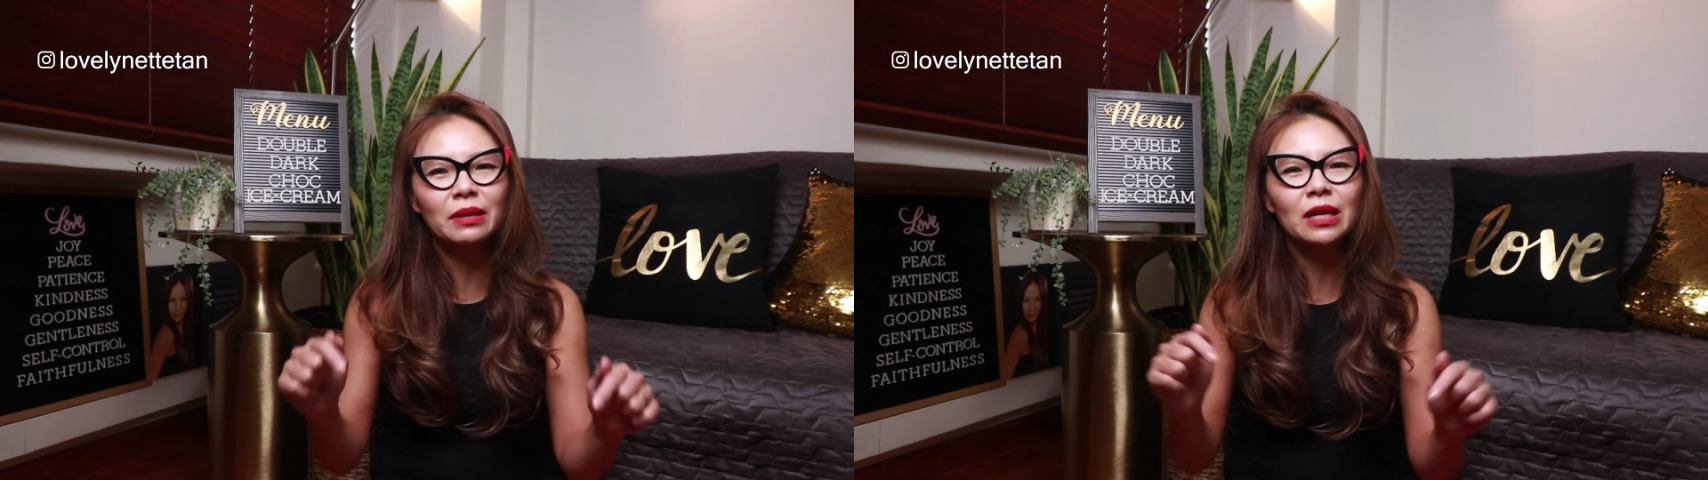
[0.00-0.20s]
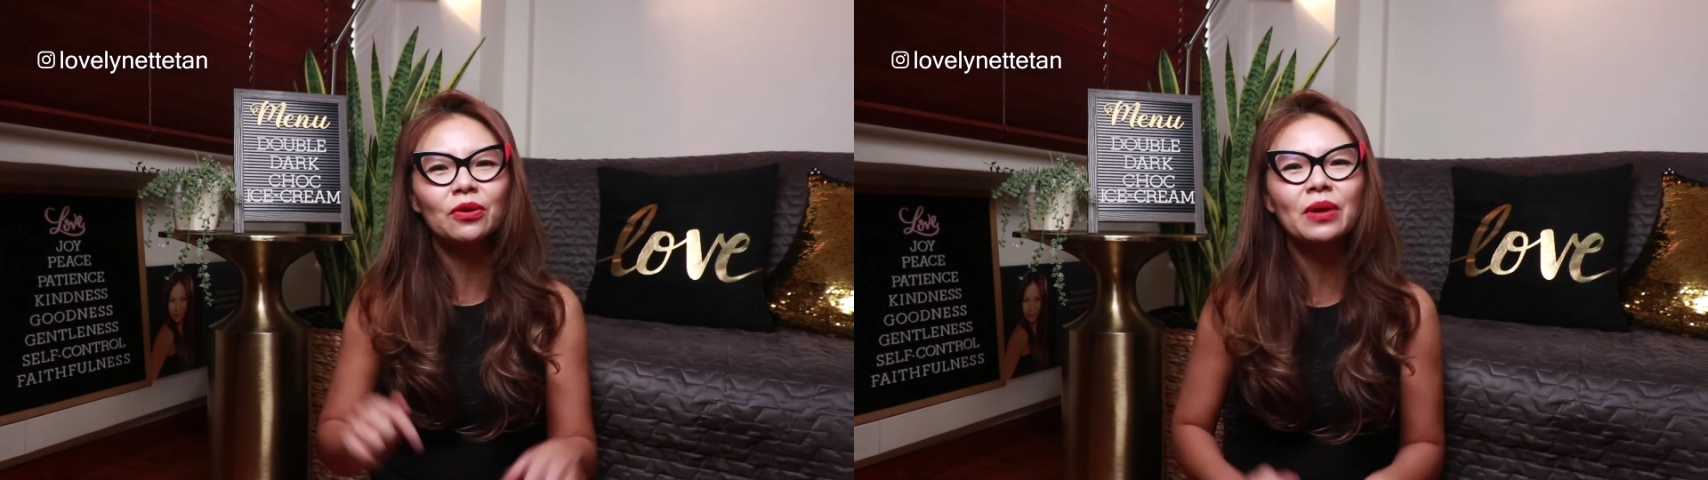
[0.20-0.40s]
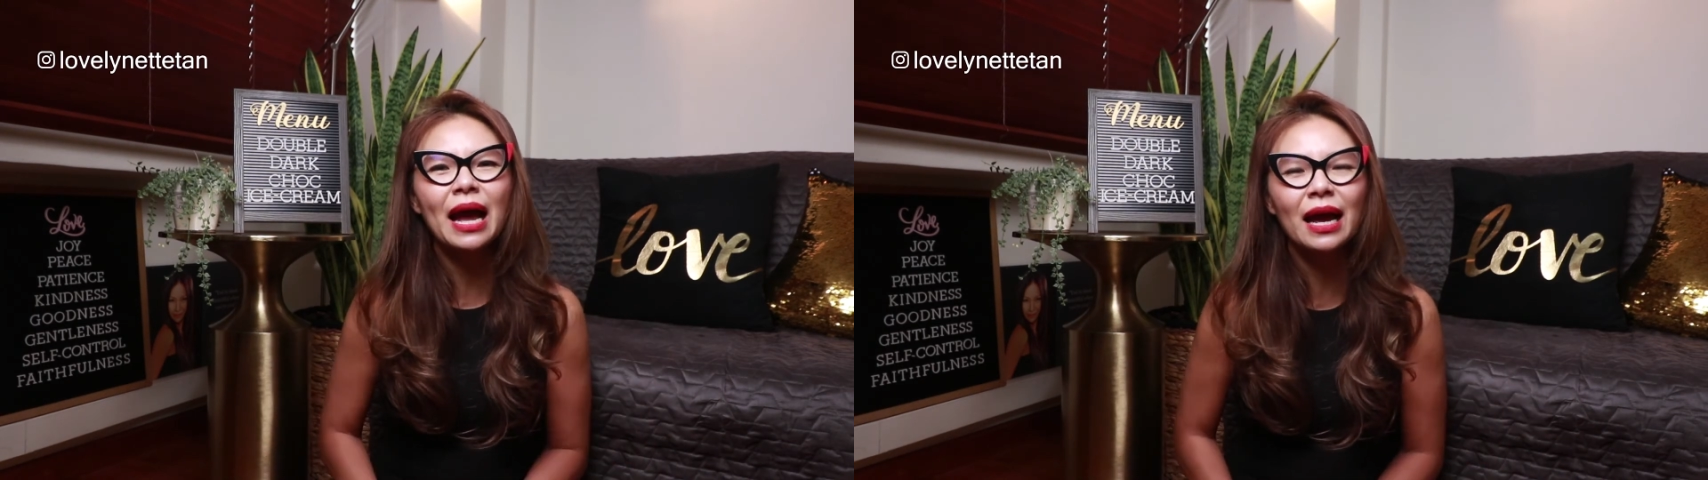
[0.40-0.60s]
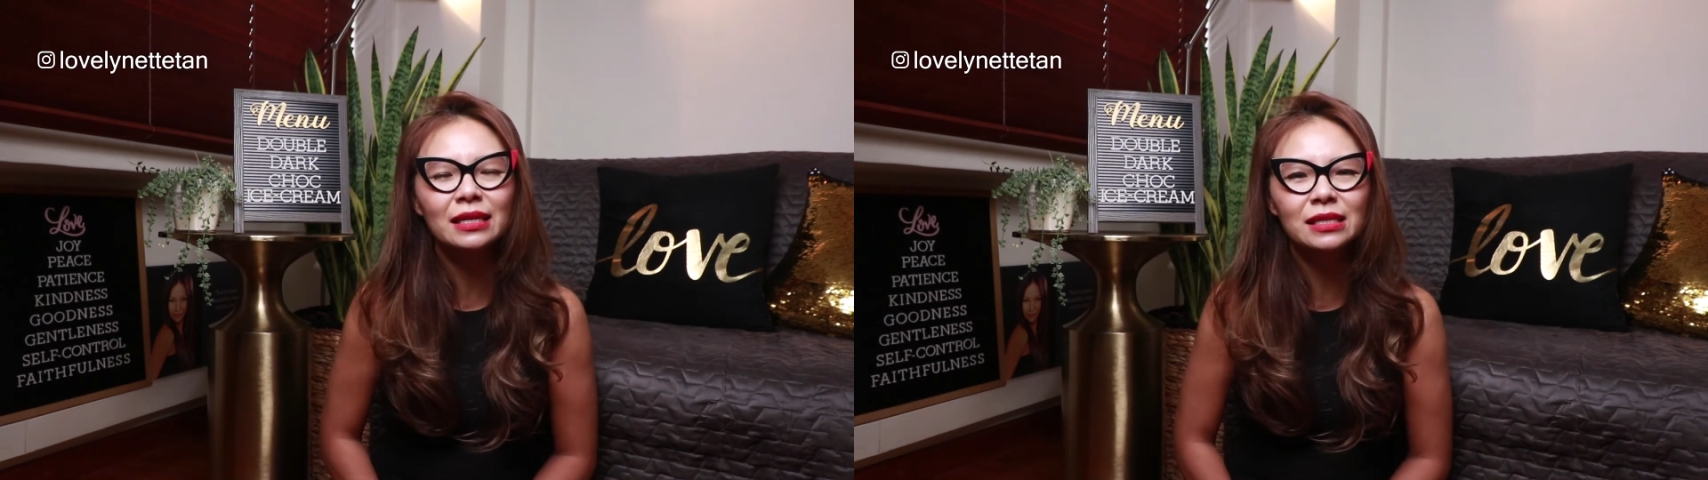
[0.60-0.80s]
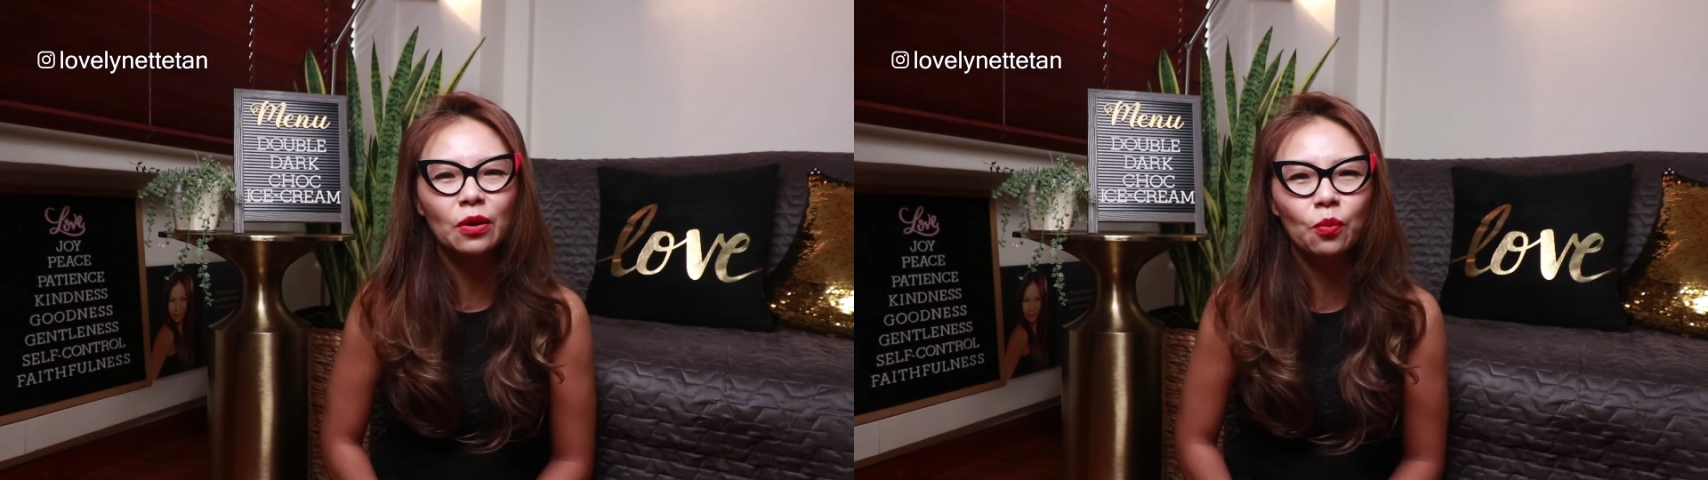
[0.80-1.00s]
below
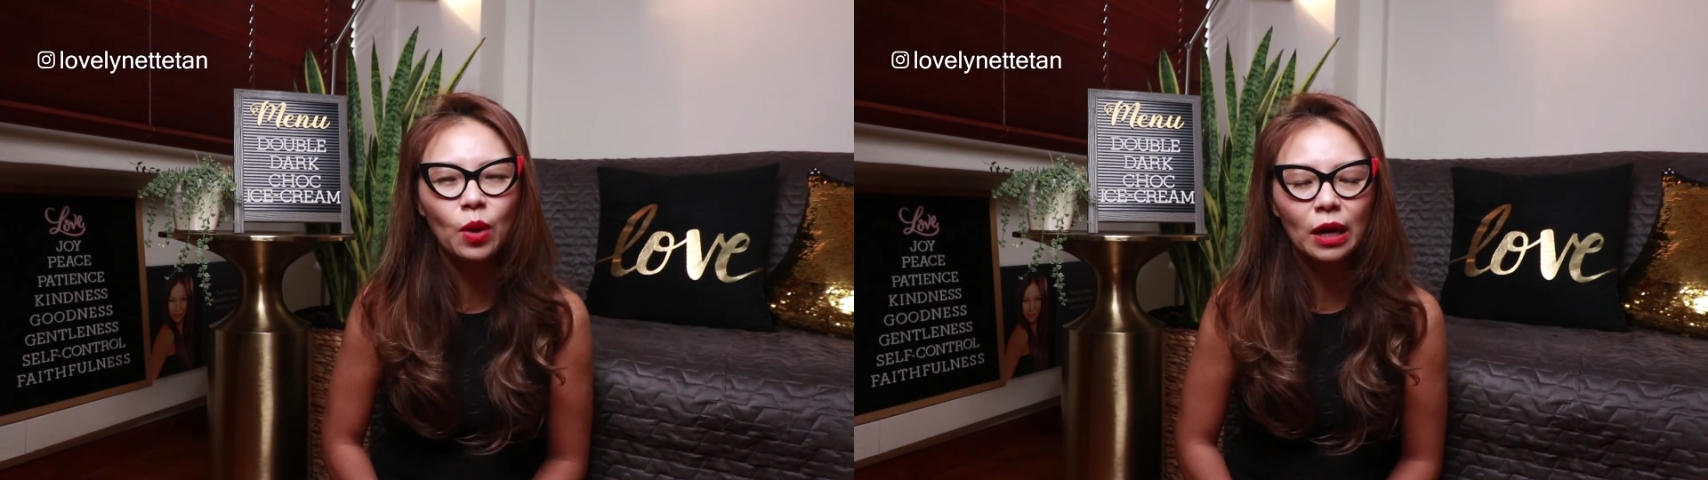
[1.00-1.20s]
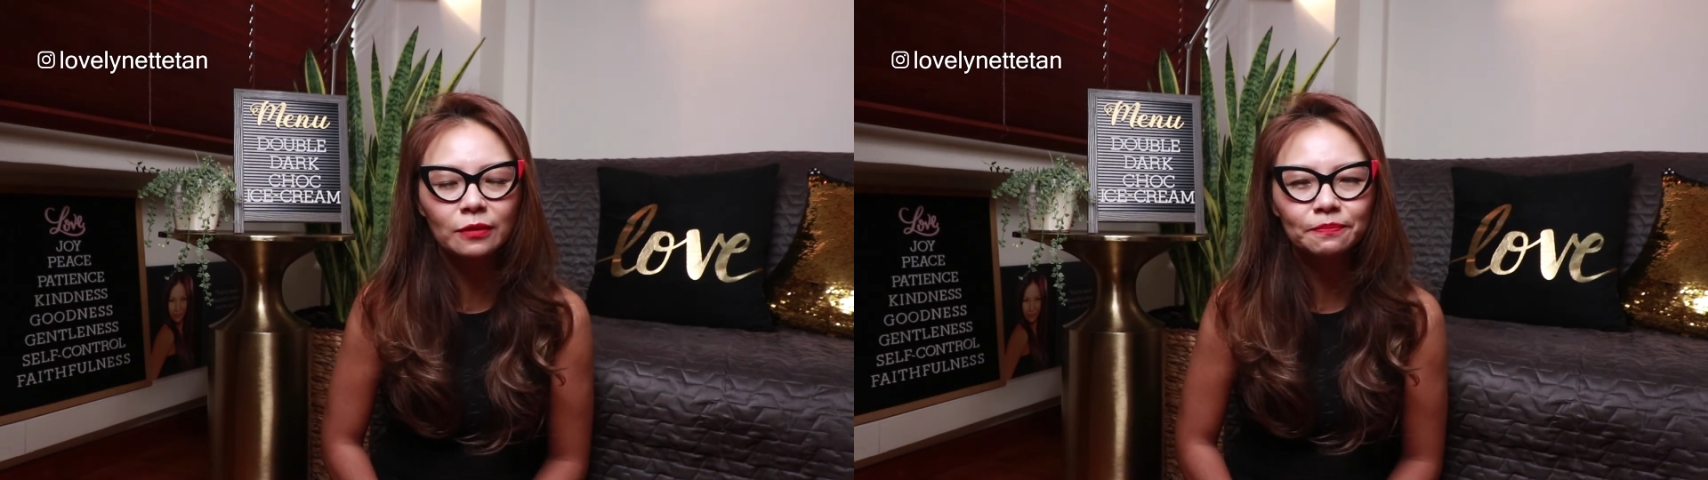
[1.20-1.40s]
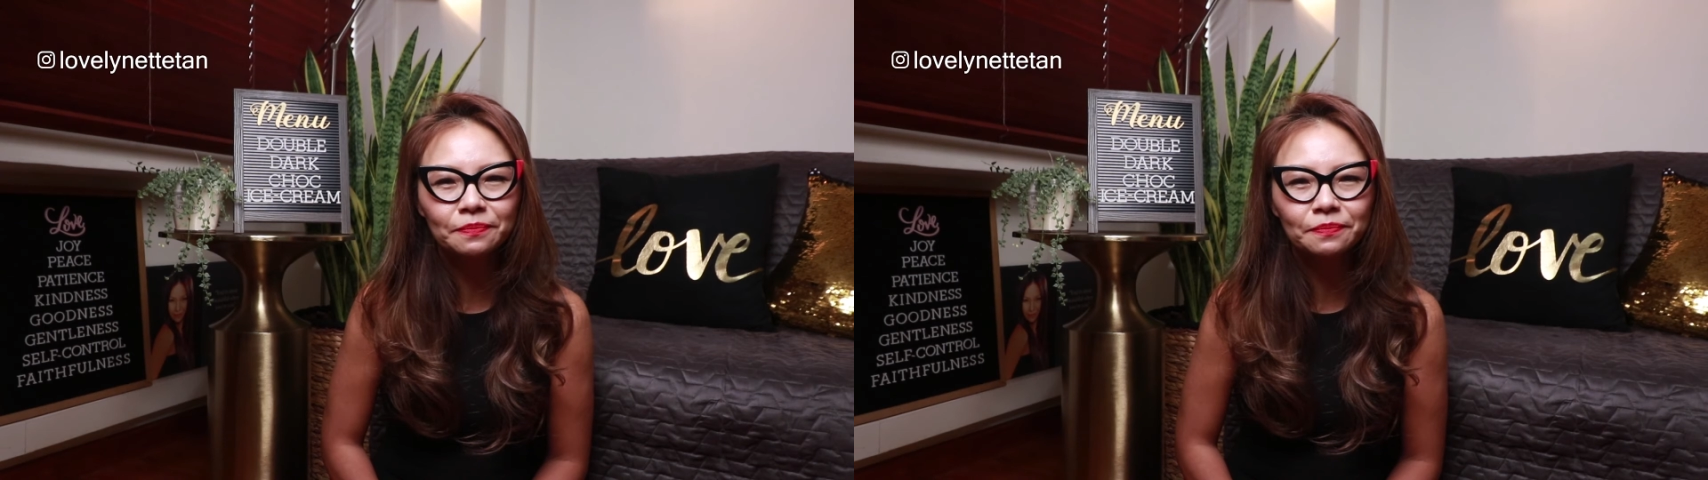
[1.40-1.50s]
as well.